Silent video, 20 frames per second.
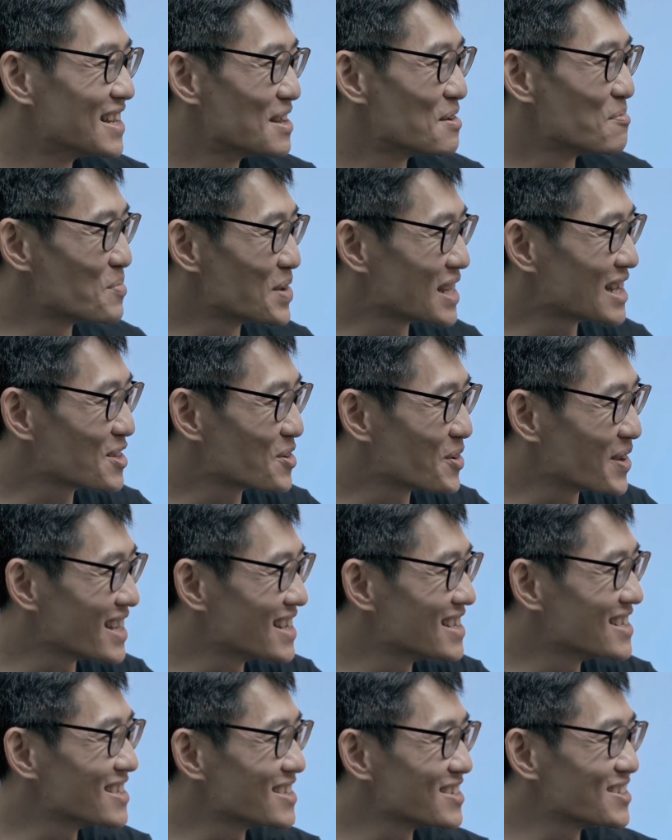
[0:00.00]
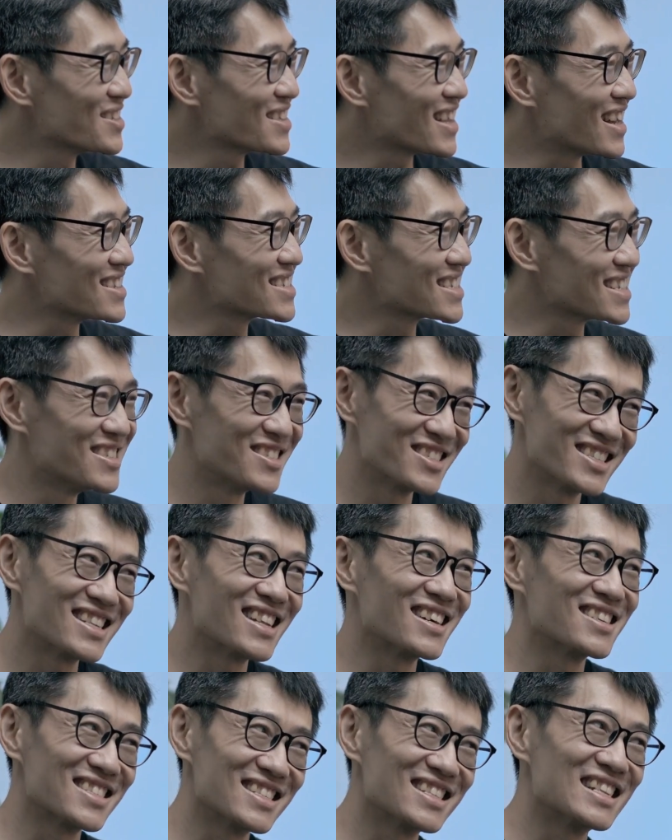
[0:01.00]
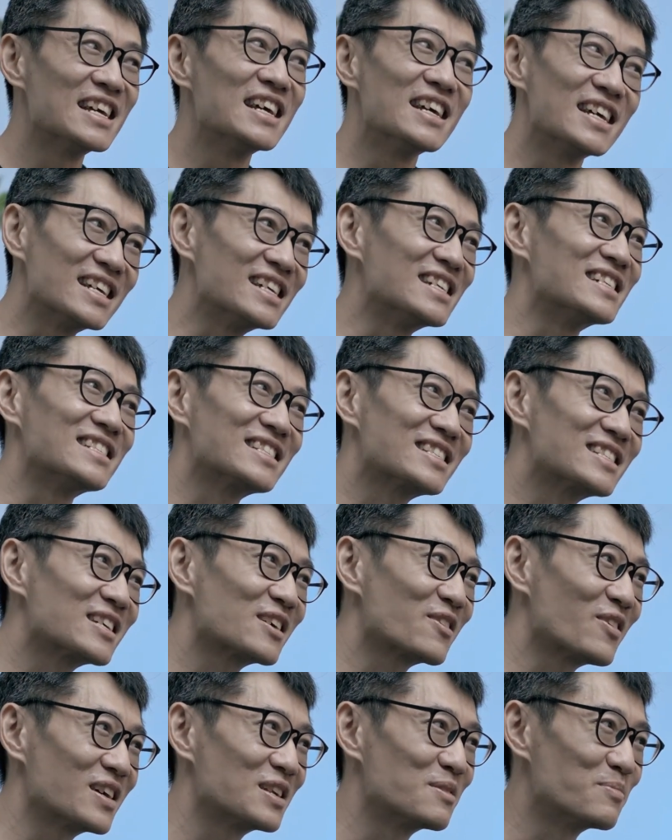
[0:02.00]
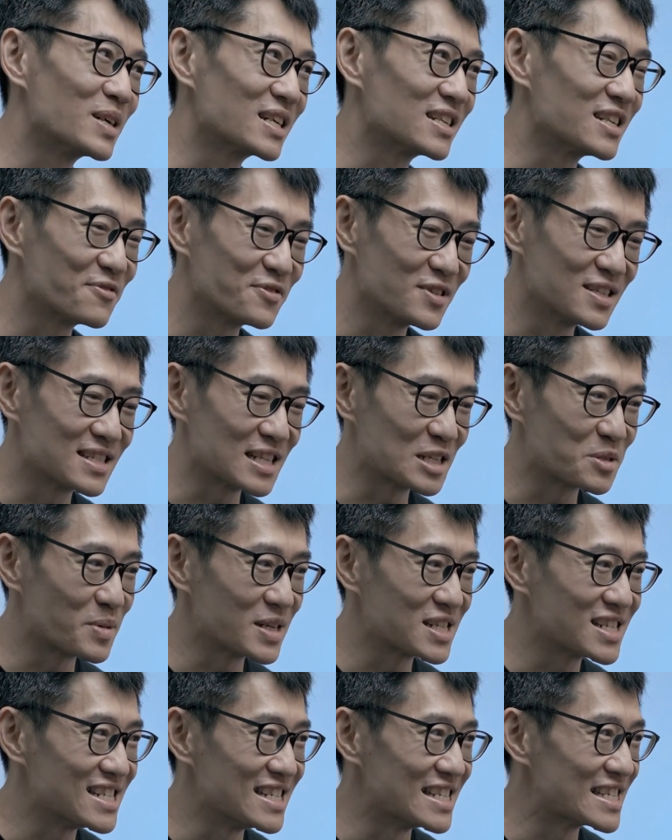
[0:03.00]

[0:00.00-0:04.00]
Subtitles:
between 2,000 and 3,000 is quite a big difference, especially in